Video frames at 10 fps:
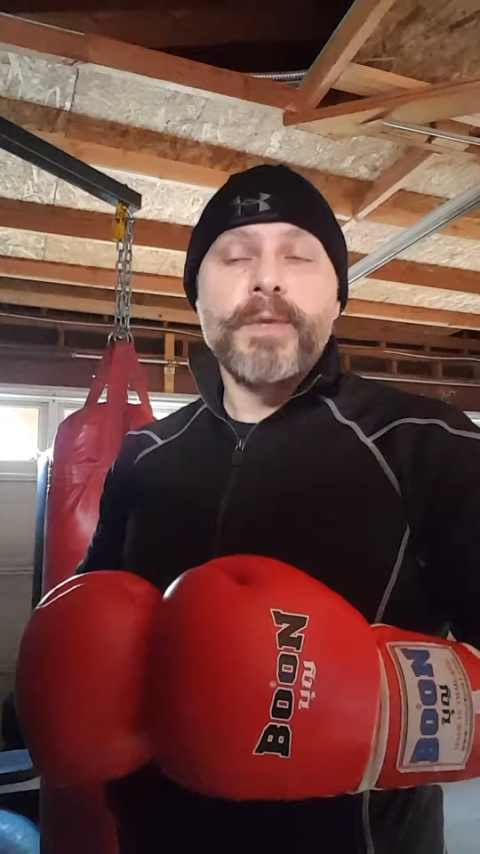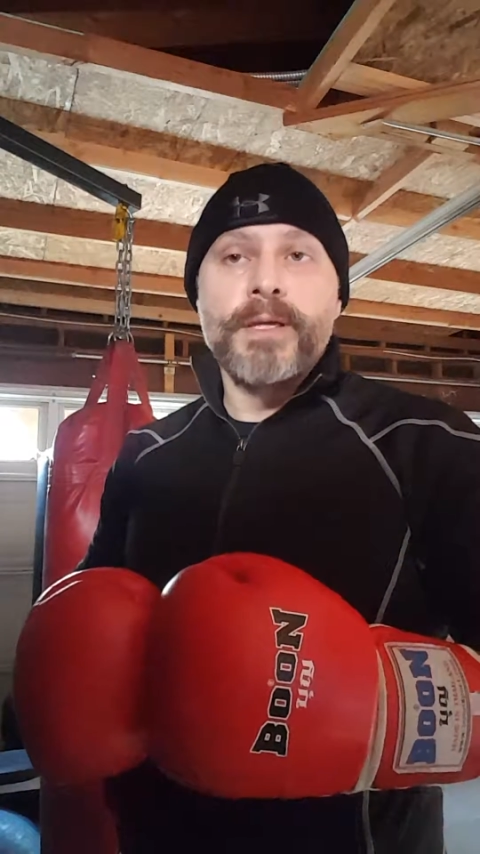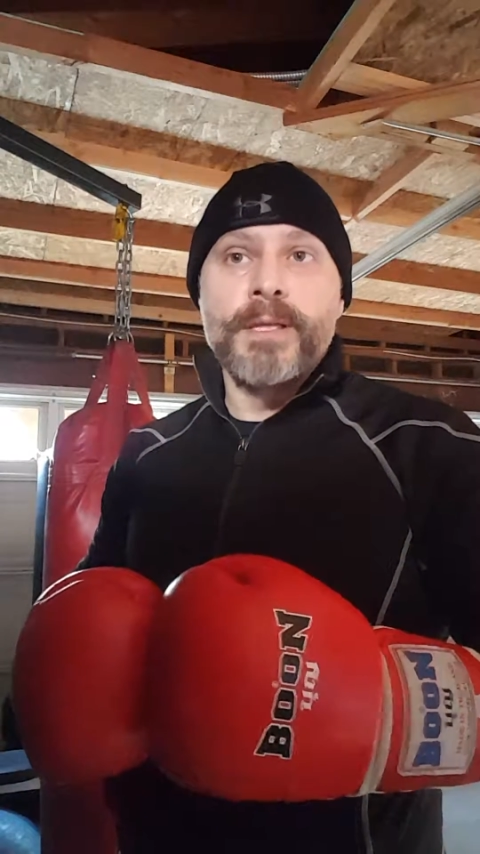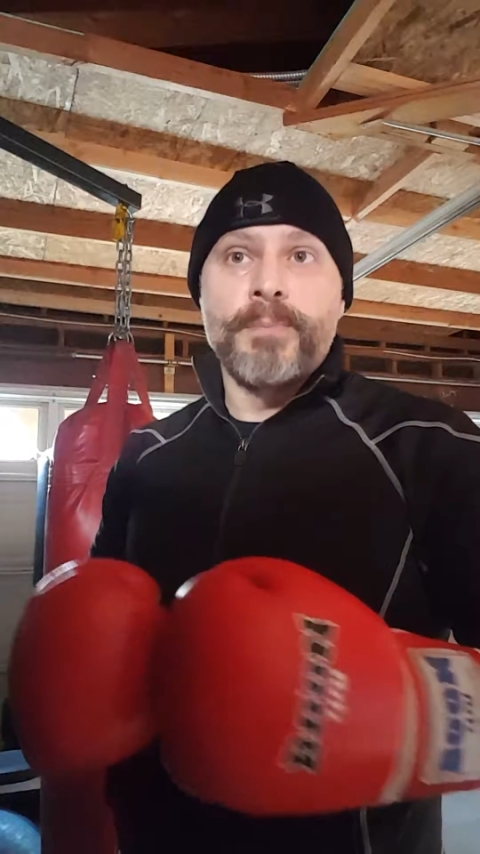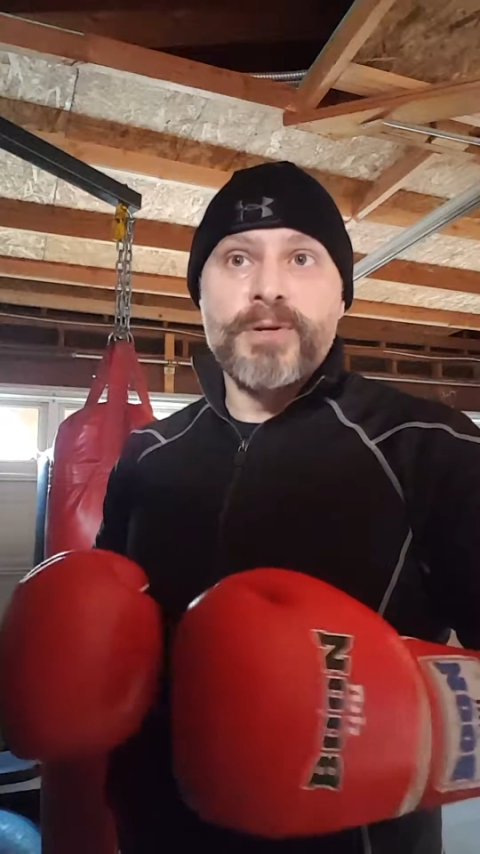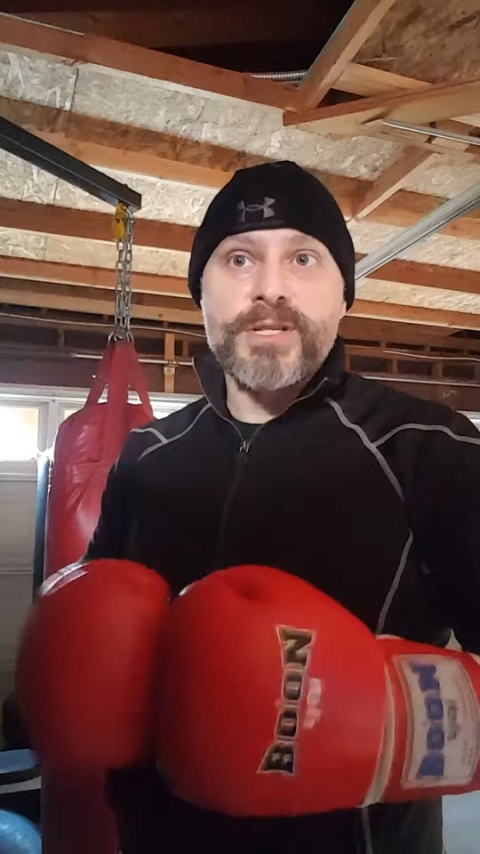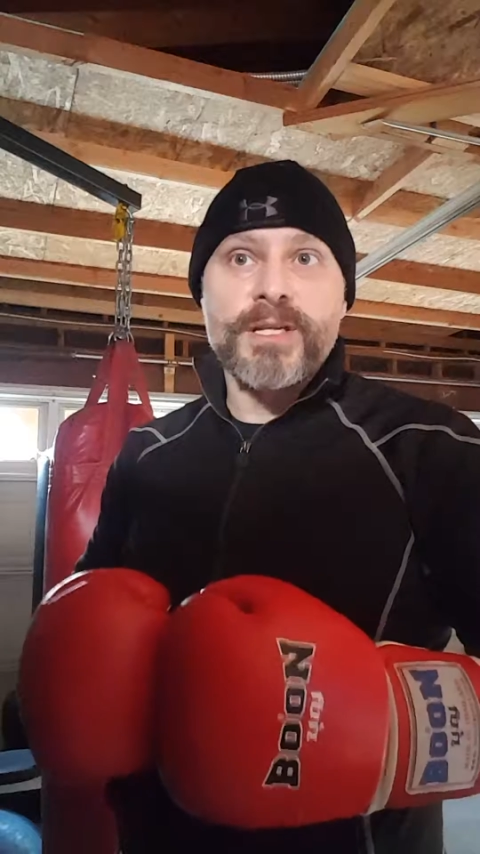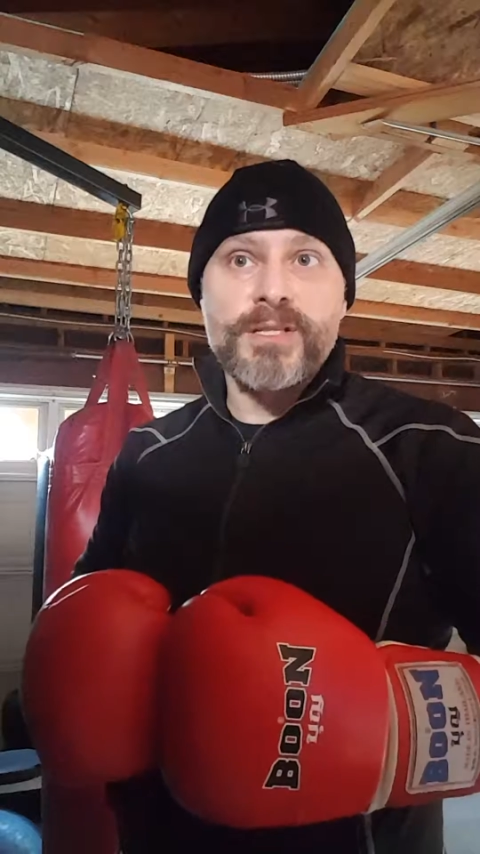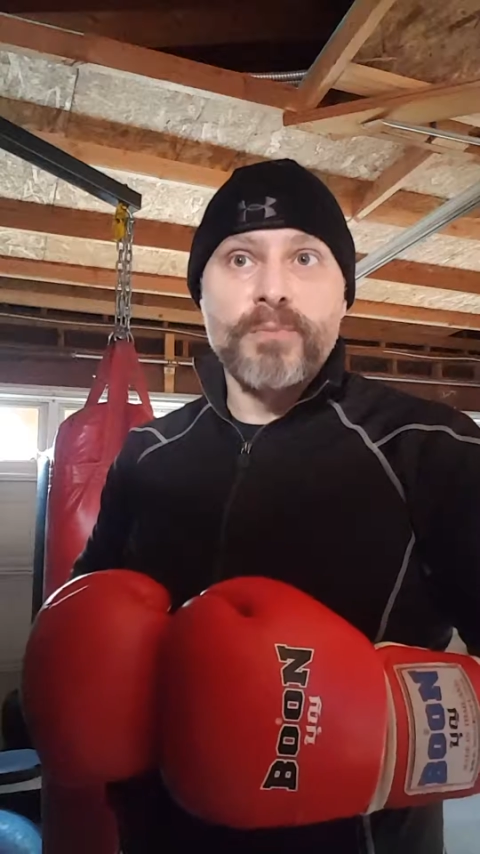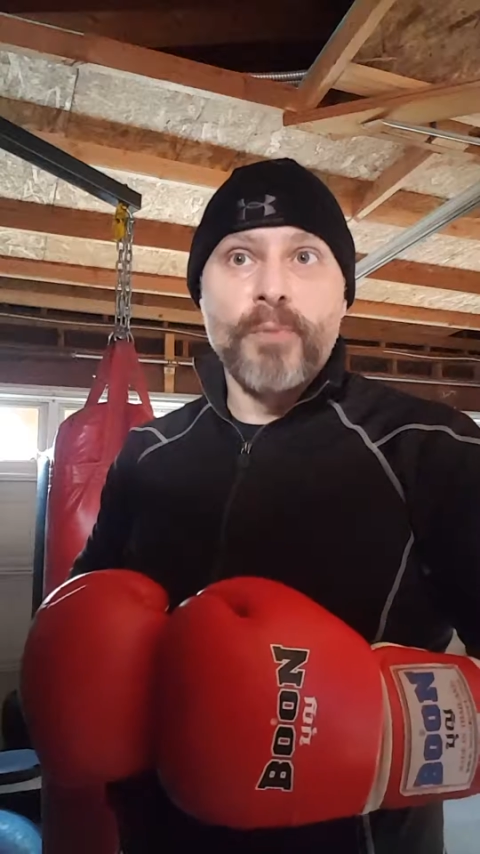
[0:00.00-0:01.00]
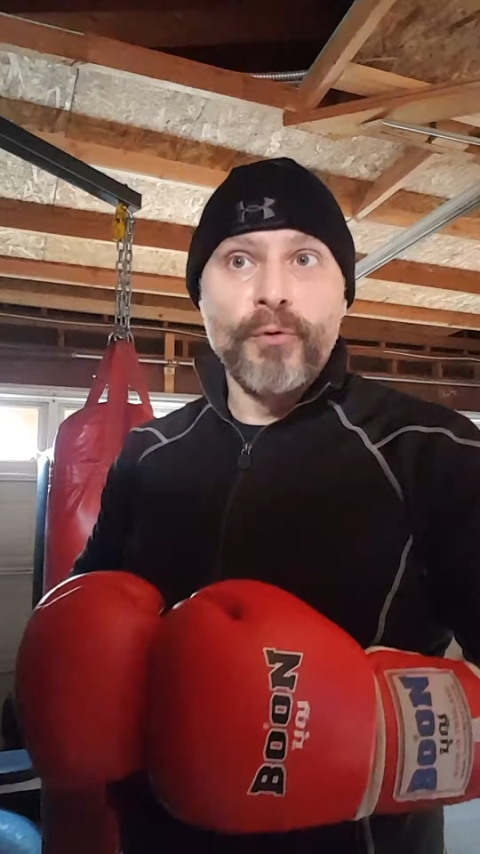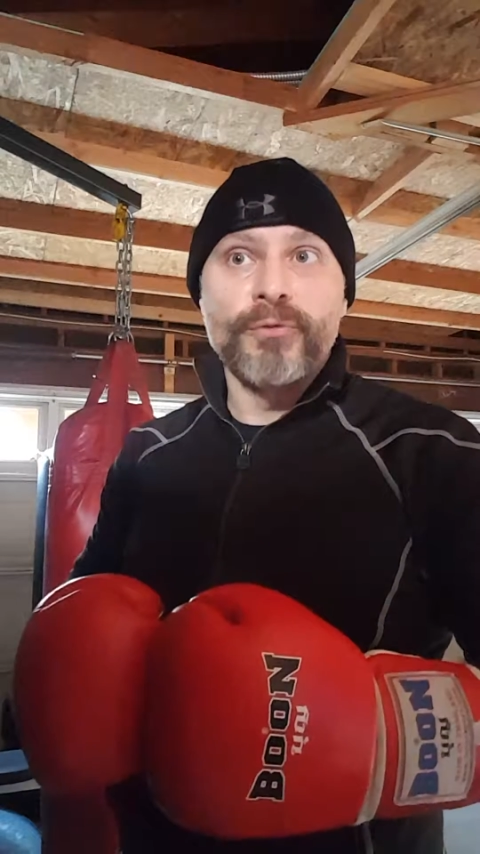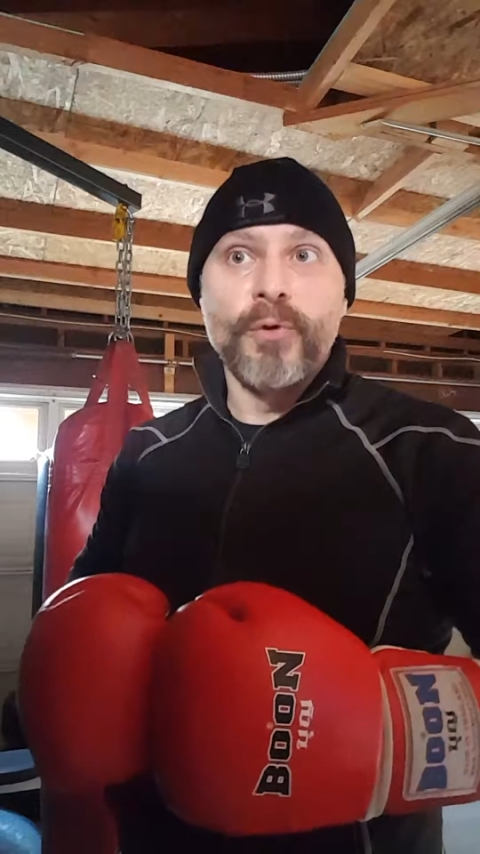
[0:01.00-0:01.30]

the person that's most